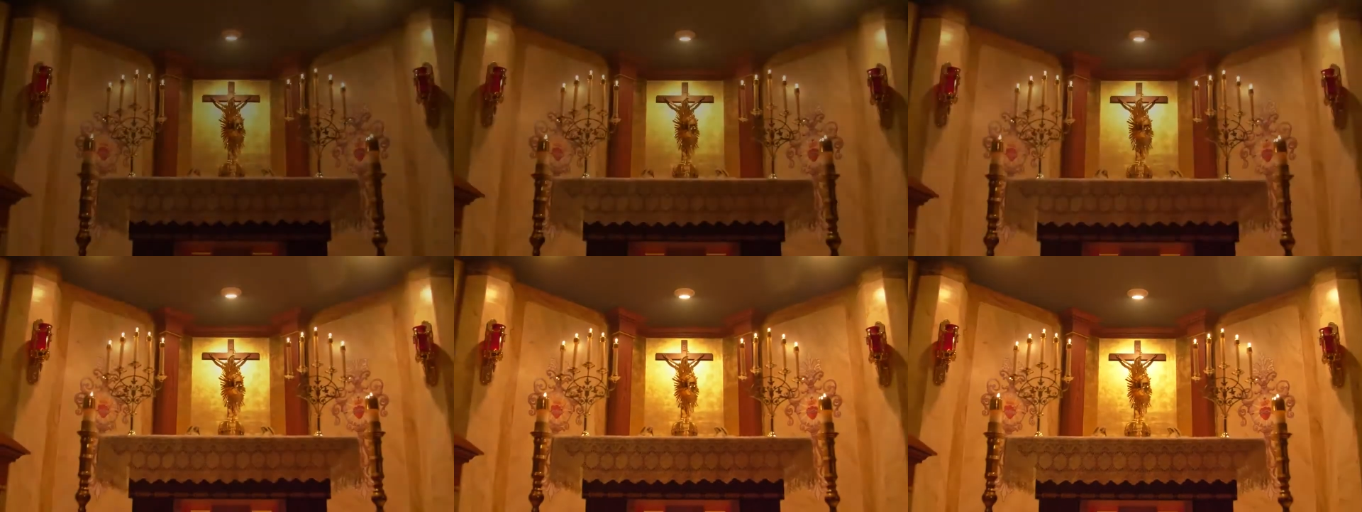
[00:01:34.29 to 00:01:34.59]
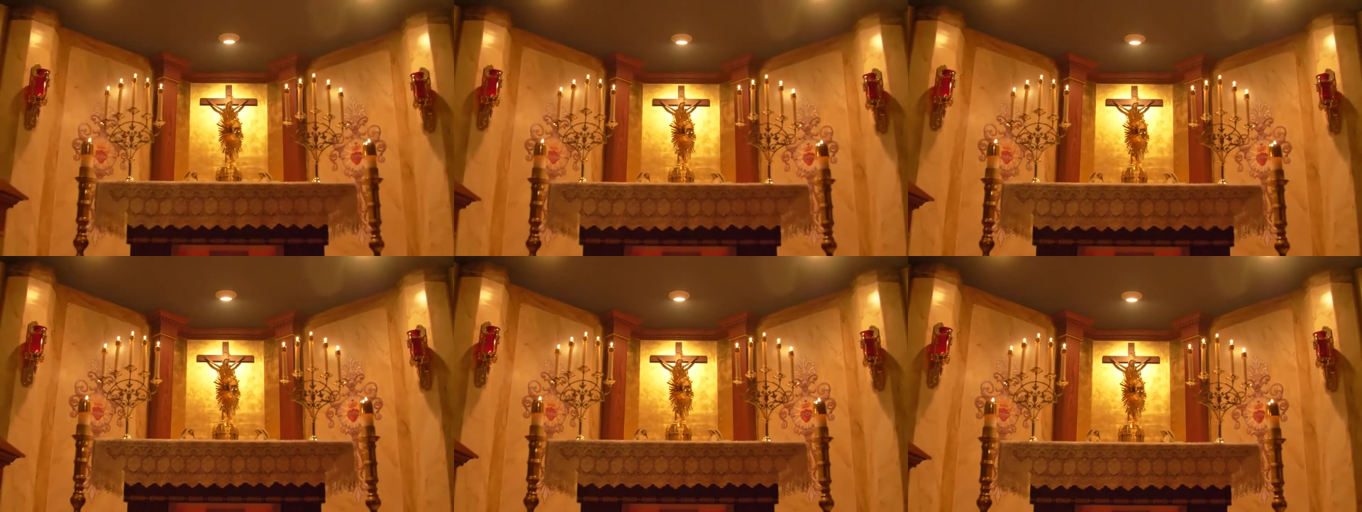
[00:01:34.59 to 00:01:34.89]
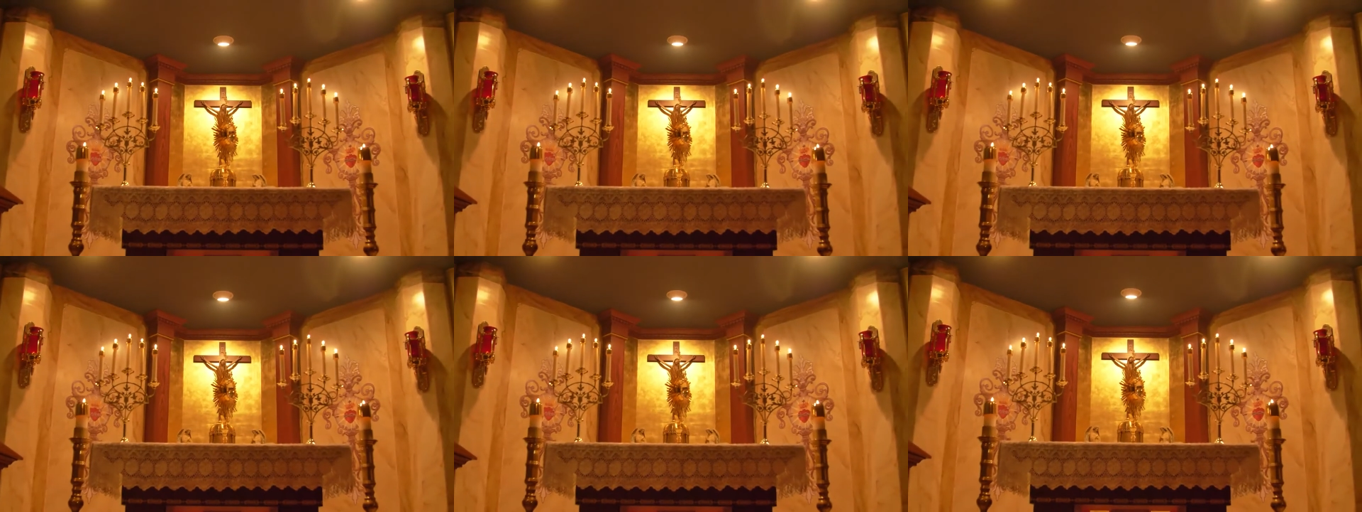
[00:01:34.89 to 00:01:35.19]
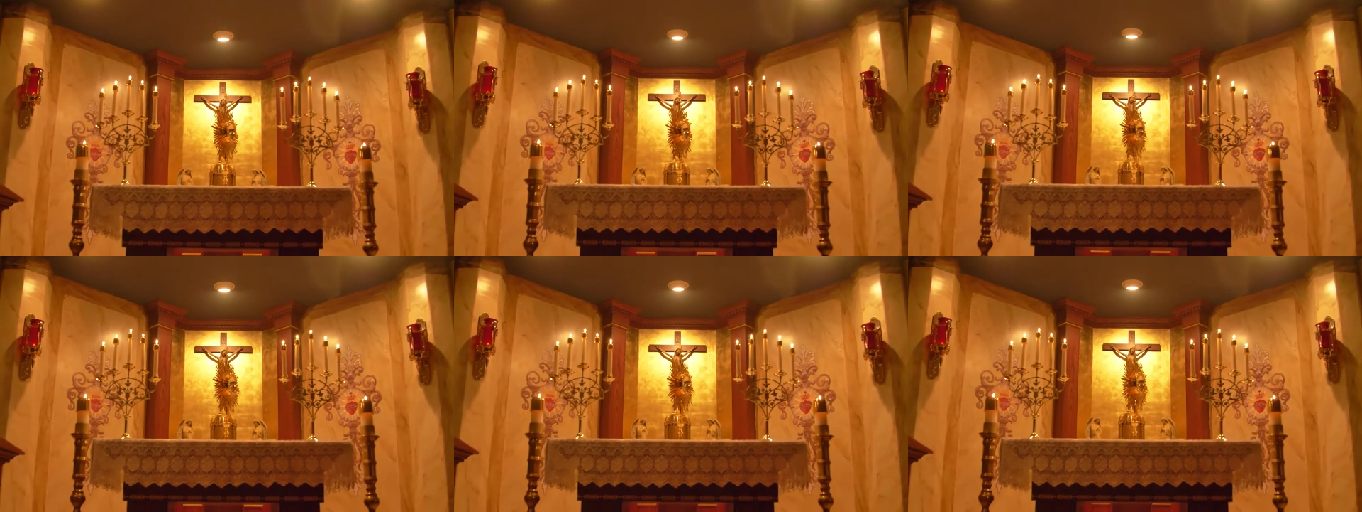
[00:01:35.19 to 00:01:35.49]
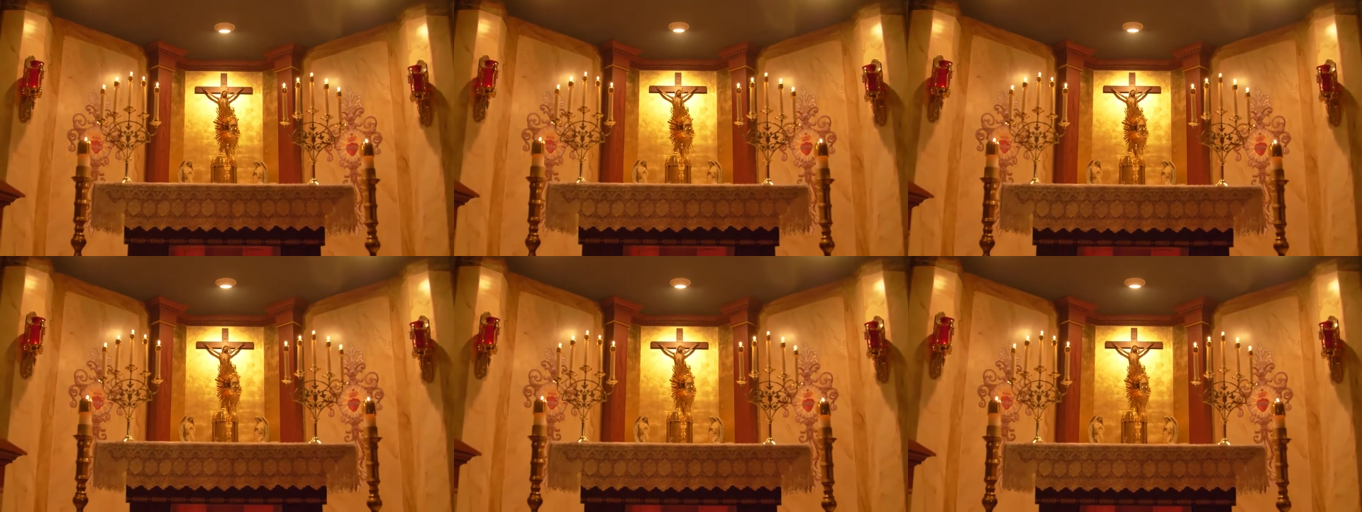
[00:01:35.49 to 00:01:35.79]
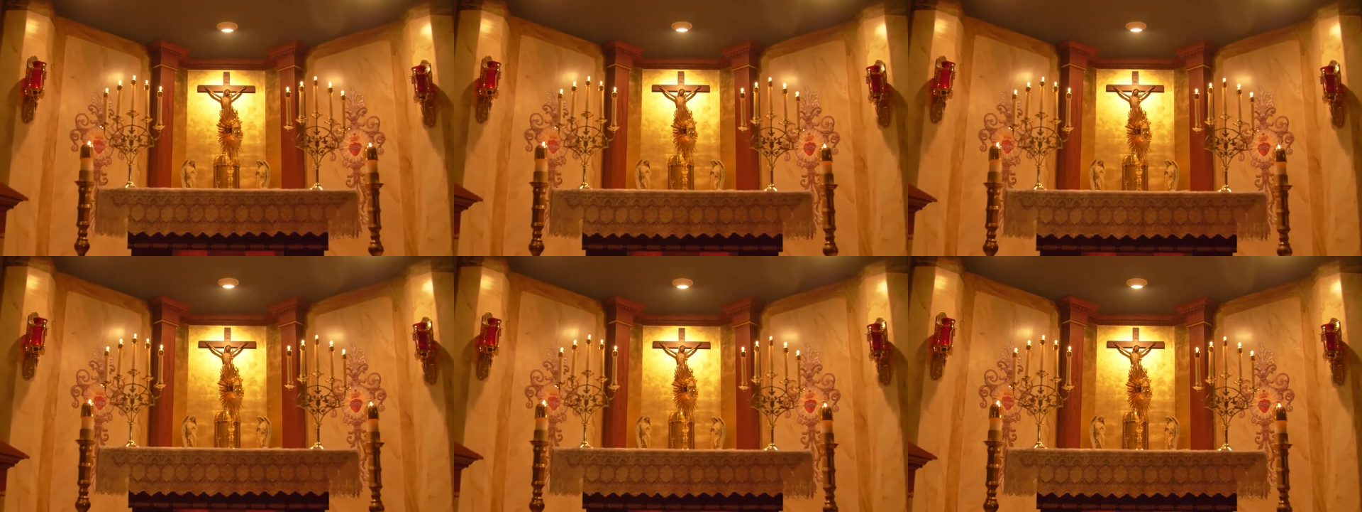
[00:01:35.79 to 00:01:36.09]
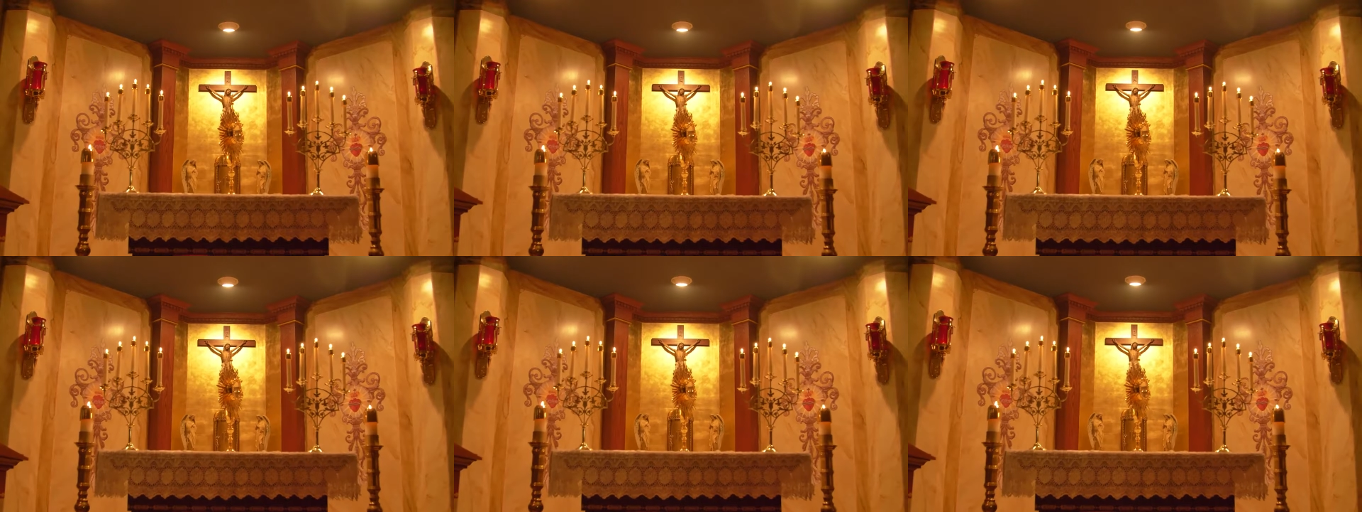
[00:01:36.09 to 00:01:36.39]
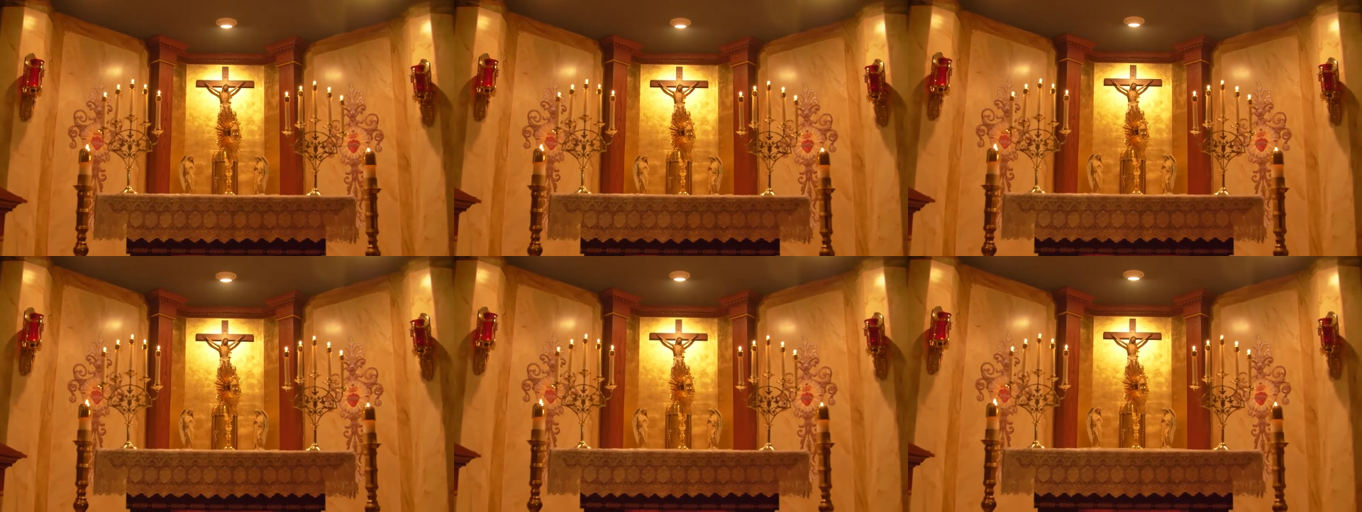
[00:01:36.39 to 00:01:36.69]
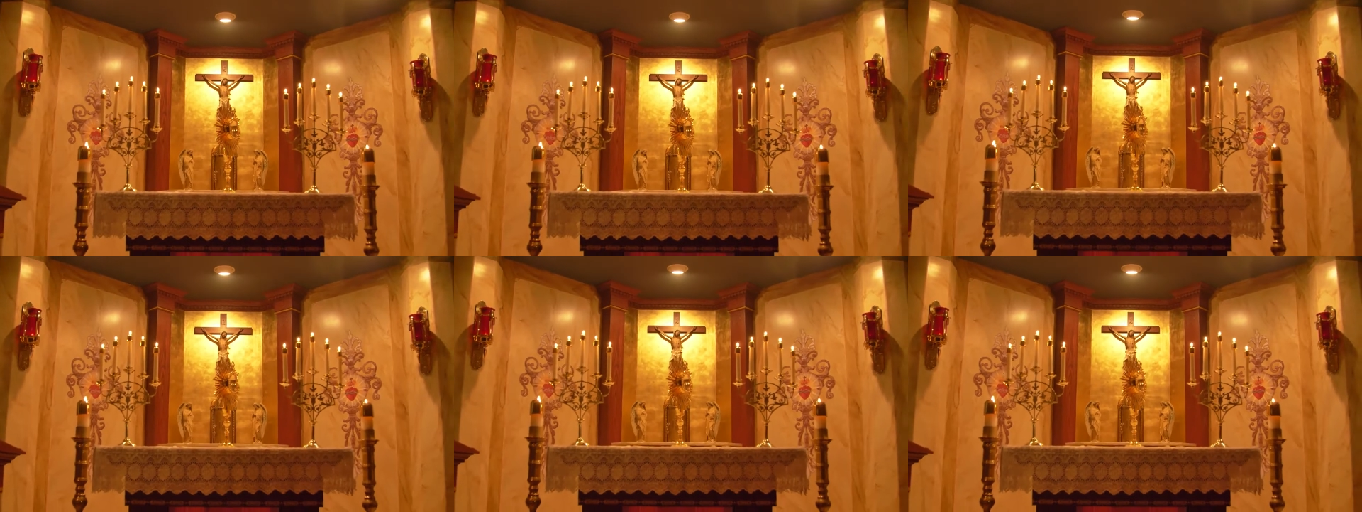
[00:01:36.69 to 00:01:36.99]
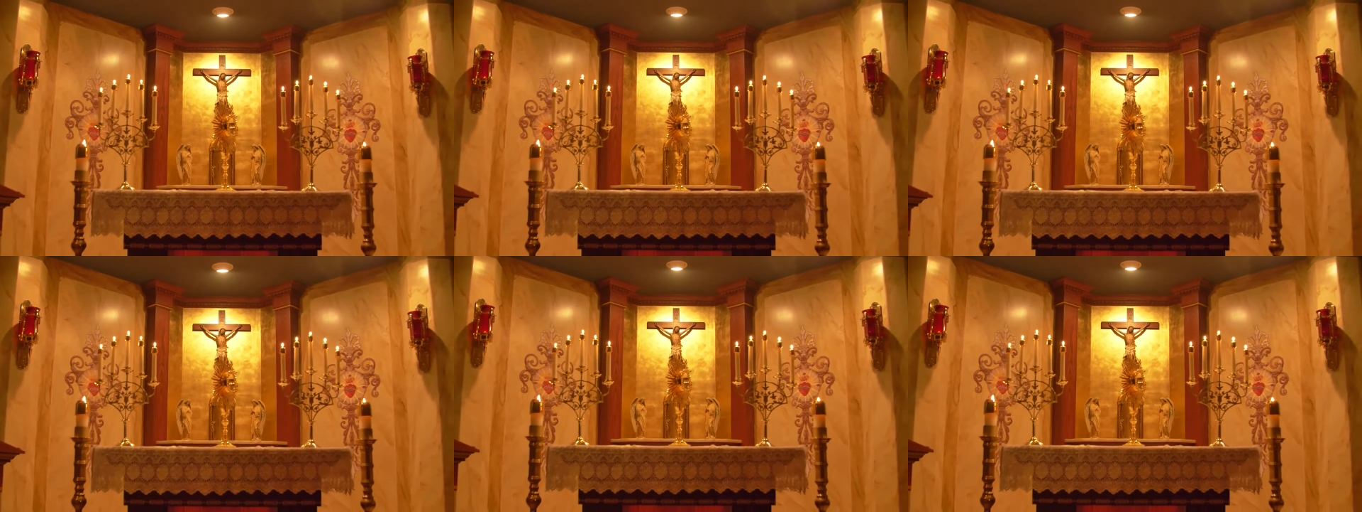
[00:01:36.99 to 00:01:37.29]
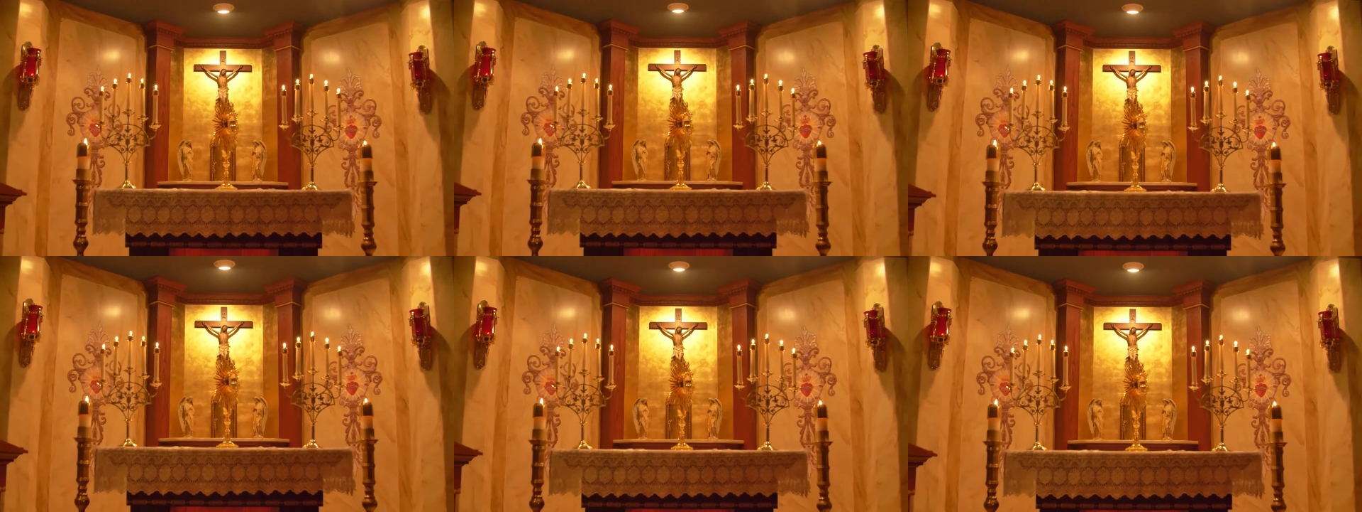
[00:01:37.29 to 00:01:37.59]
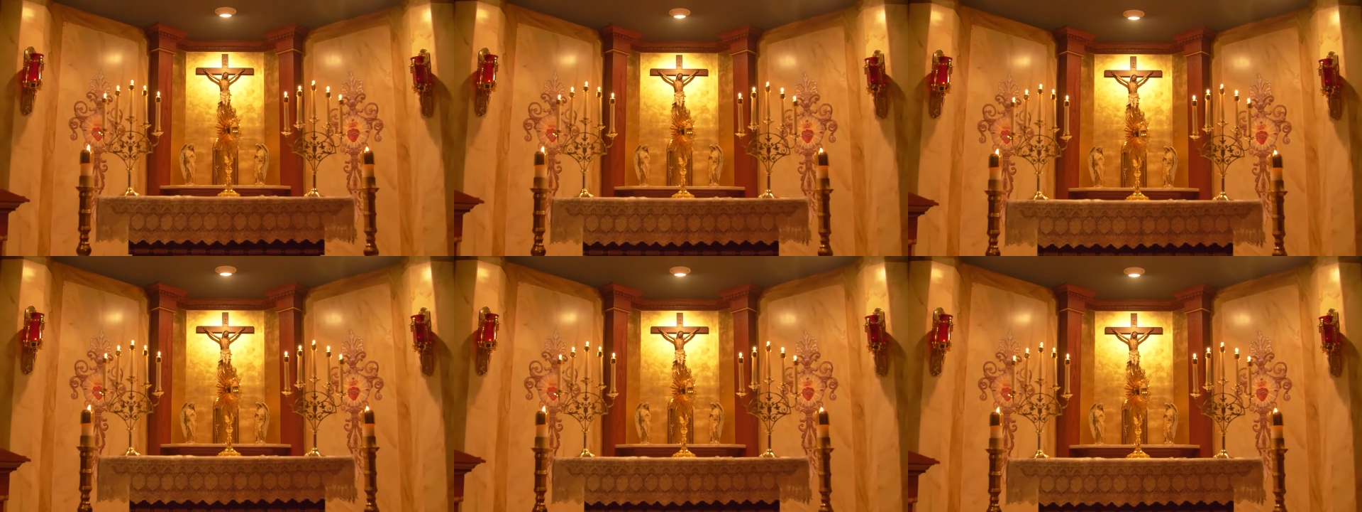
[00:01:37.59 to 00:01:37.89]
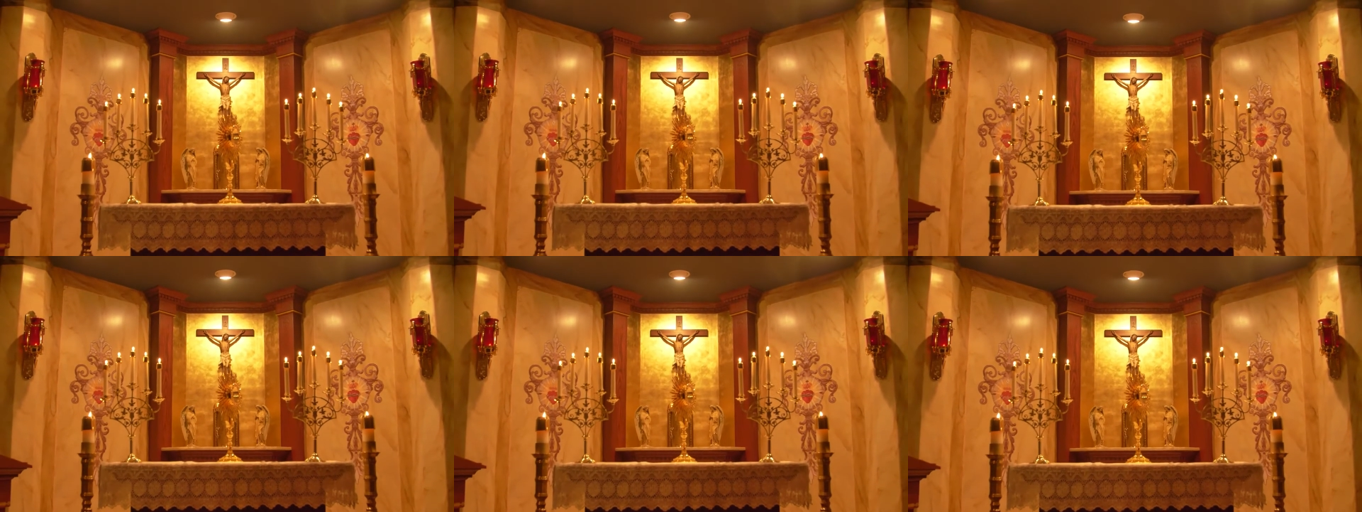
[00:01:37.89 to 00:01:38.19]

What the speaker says: (no speaker visible)